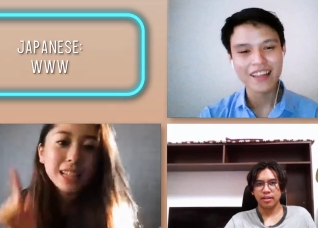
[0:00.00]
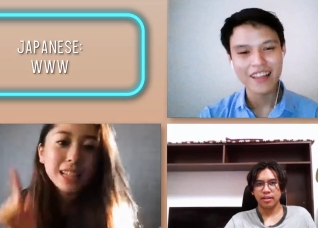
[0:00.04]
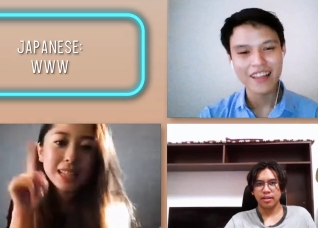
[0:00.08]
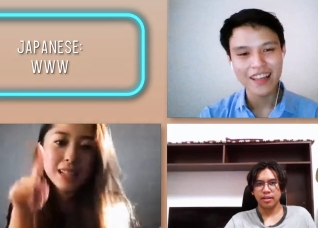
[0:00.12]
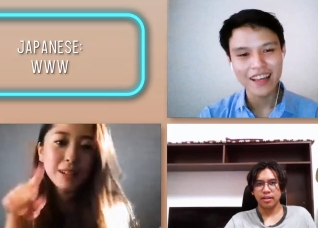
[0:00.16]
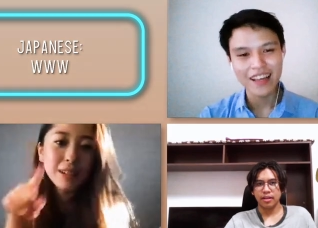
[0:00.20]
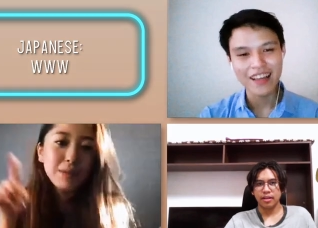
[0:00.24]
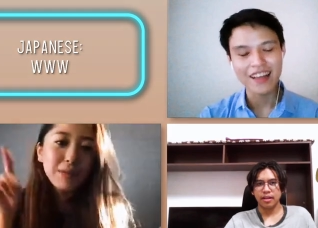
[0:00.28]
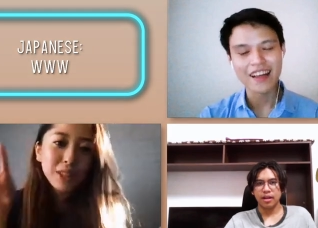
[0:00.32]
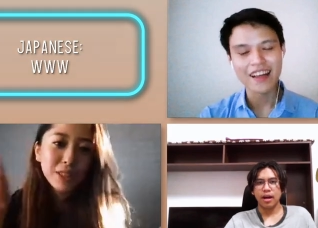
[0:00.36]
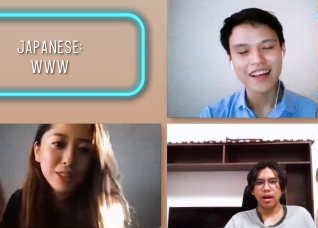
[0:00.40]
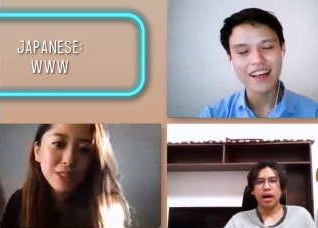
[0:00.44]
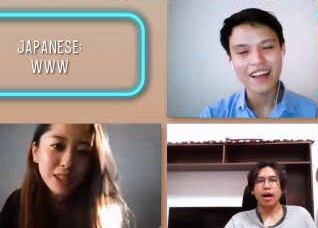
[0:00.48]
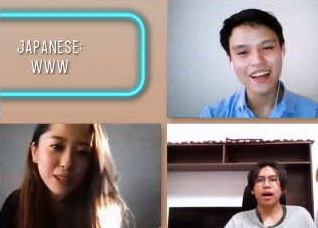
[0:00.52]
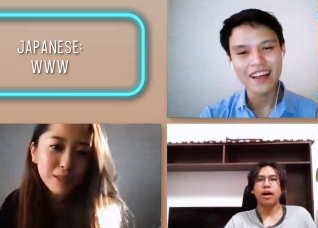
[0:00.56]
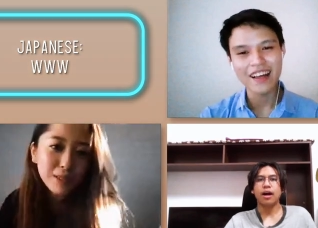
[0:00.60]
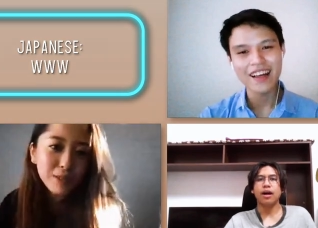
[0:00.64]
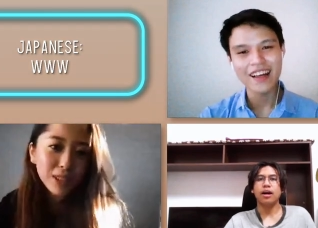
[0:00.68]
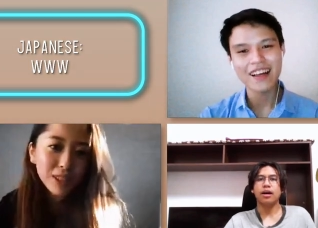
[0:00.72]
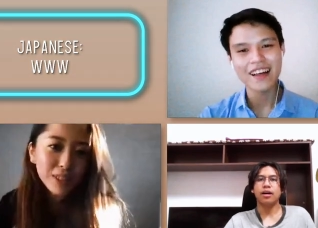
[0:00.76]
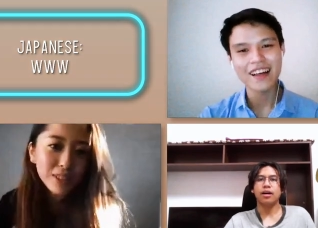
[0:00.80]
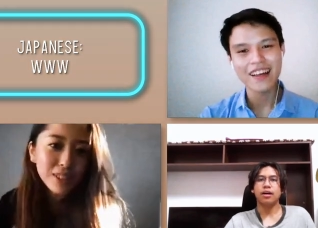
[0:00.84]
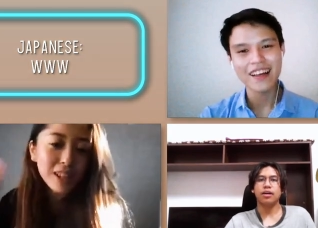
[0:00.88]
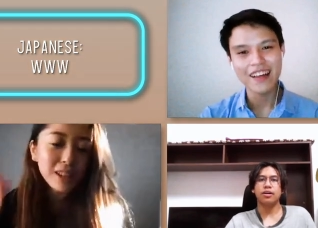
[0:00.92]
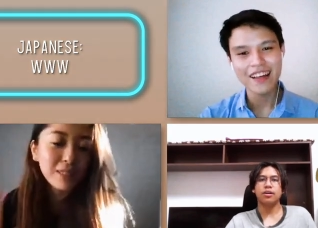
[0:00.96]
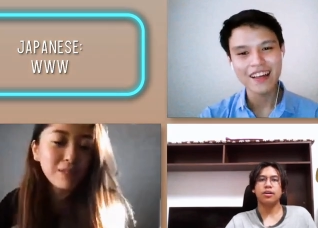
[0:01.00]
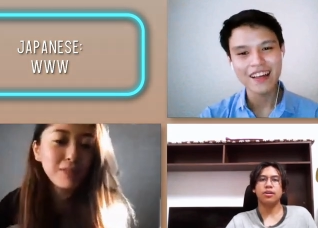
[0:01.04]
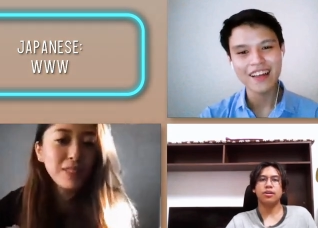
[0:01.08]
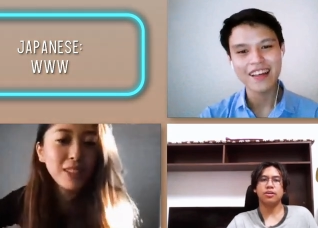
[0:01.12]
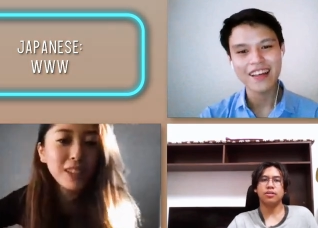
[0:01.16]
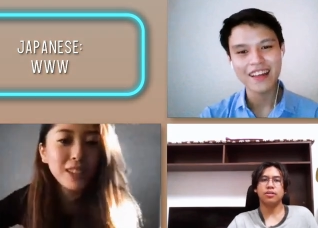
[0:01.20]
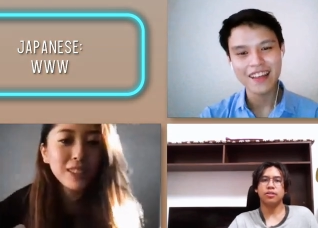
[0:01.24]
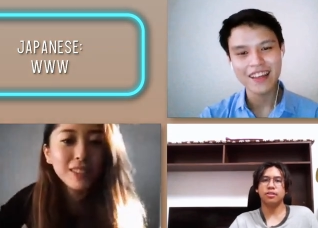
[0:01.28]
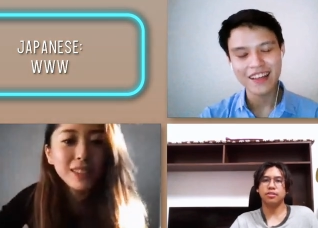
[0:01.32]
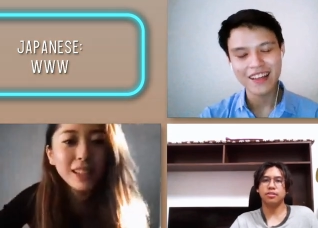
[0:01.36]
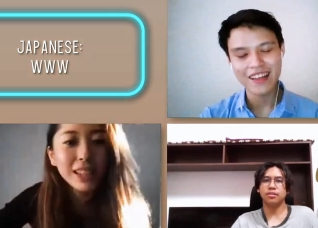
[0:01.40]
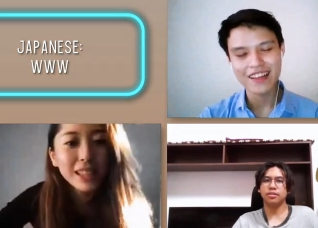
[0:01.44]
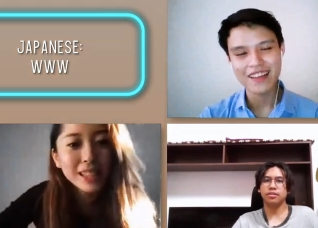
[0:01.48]
Speaker 1: and W W
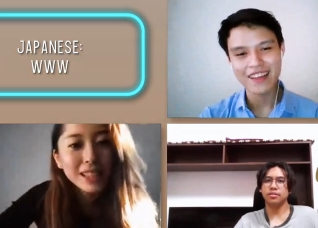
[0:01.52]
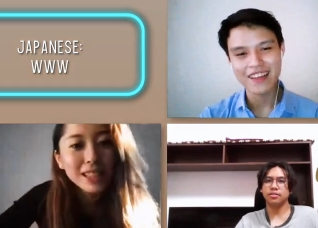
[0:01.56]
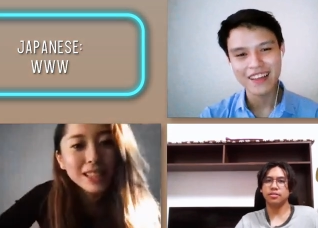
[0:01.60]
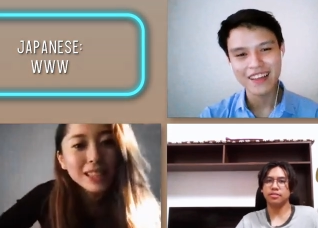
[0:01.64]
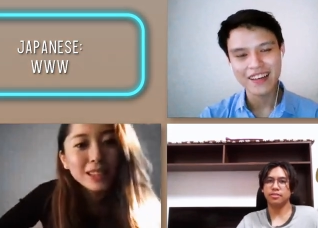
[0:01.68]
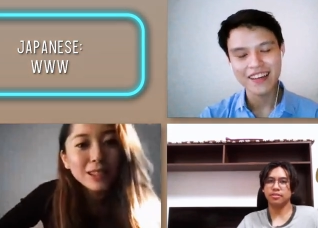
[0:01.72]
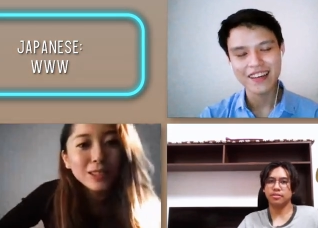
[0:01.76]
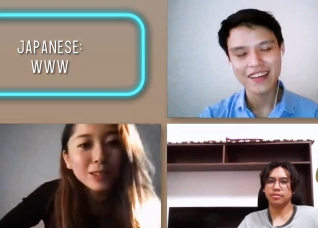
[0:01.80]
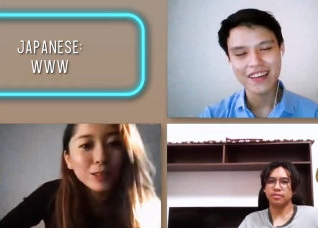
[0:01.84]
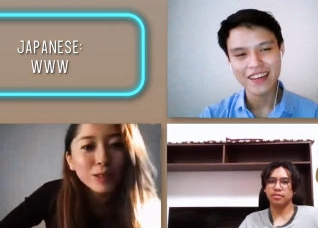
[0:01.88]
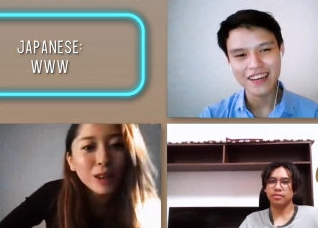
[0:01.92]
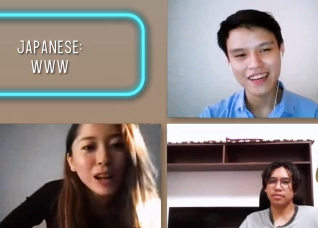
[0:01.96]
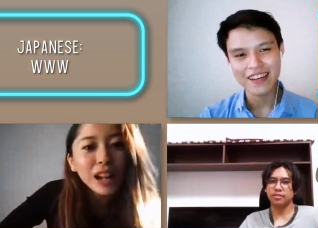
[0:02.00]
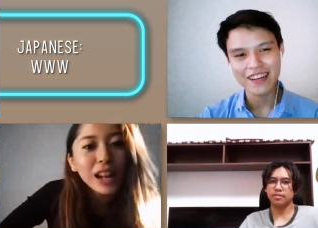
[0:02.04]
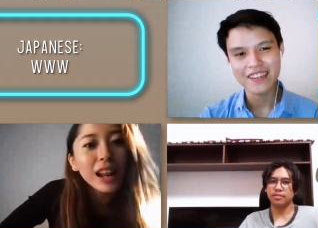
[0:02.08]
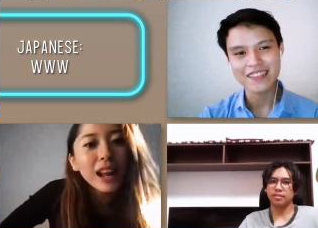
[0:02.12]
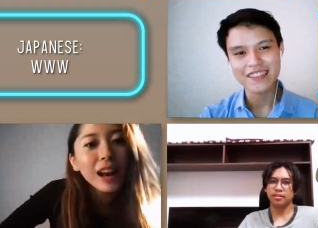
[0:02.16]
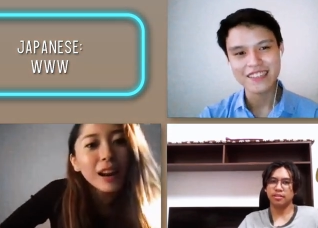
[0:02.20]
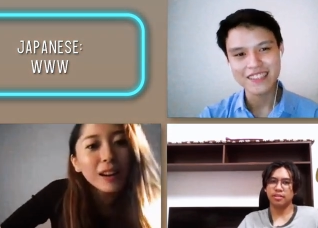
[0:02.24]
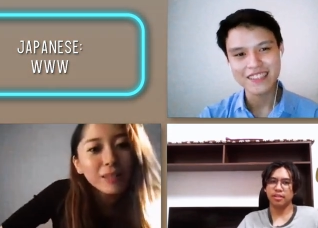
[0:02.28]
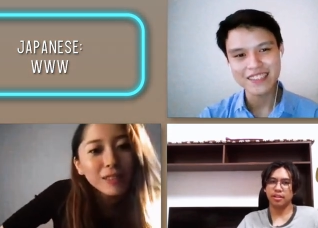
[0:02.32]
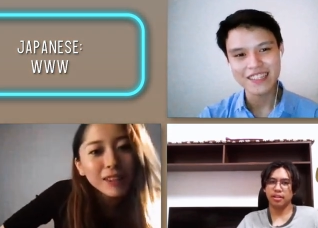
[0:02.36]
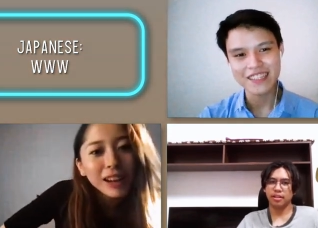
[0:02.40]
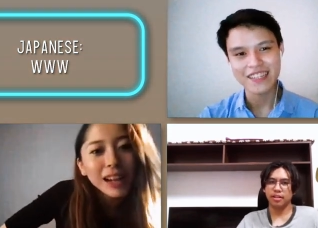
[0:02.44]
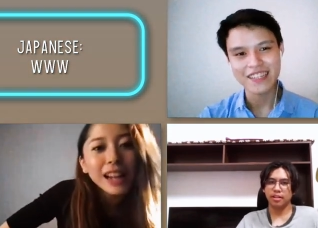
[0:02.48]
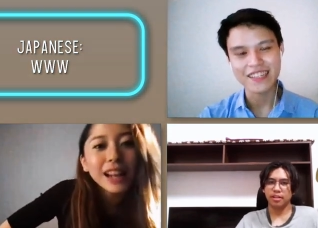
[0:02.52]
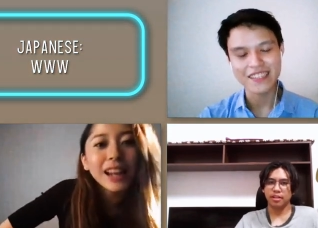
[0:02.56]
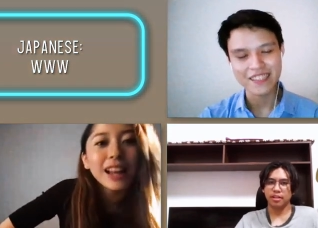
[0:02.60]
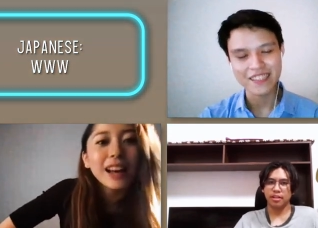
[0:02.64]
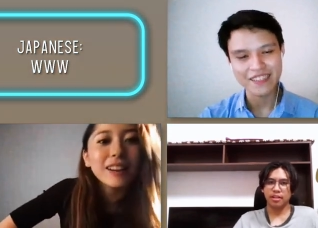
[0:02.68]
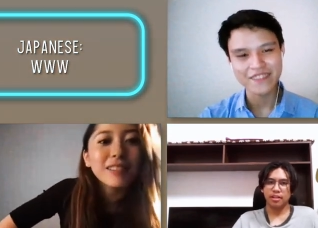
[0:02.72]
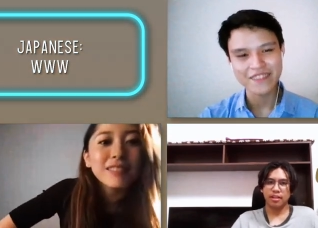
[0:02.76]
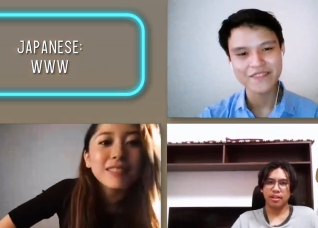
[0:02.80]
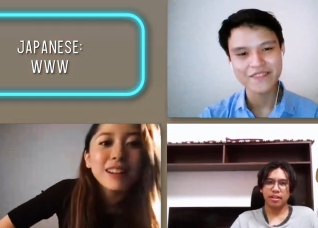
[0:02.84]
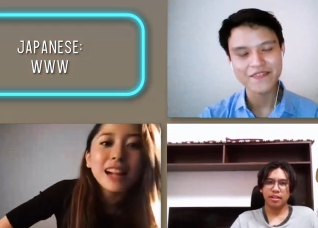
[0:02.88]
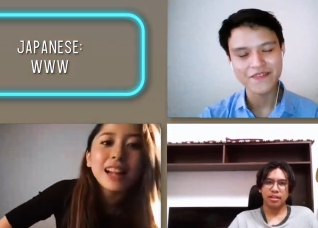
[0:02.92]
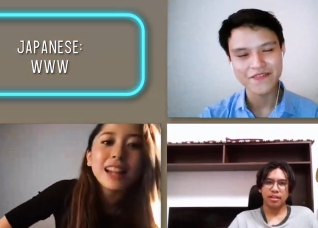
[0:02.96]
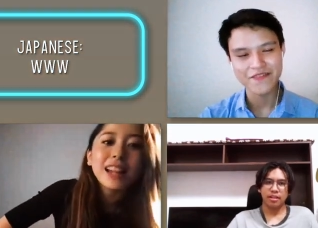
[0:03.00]
W is warau oh.
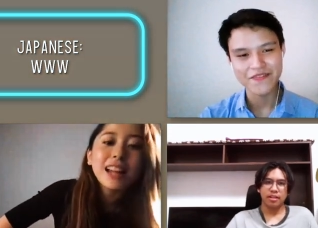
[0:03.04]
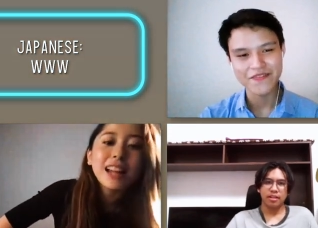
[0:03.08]
warau.